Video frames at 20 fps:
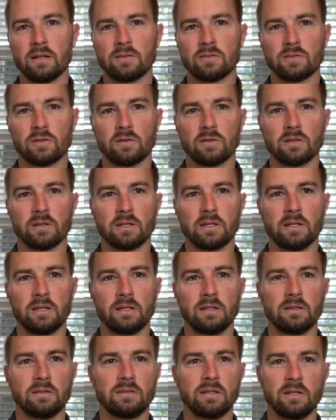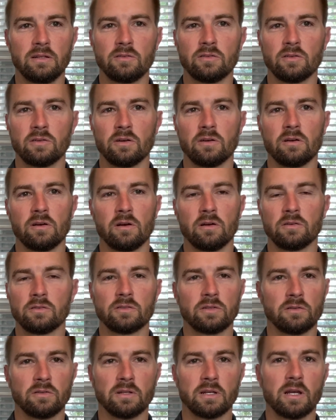Certainly
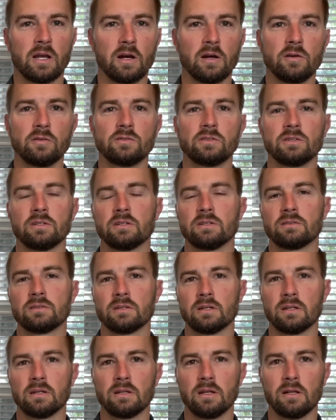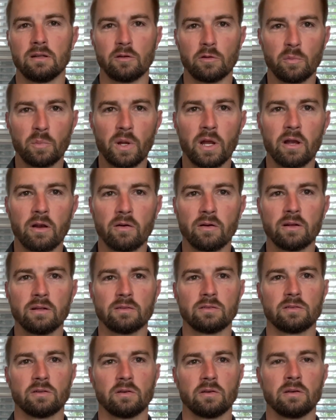certainly coaches and your
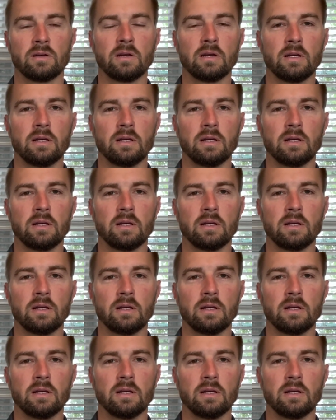parents, or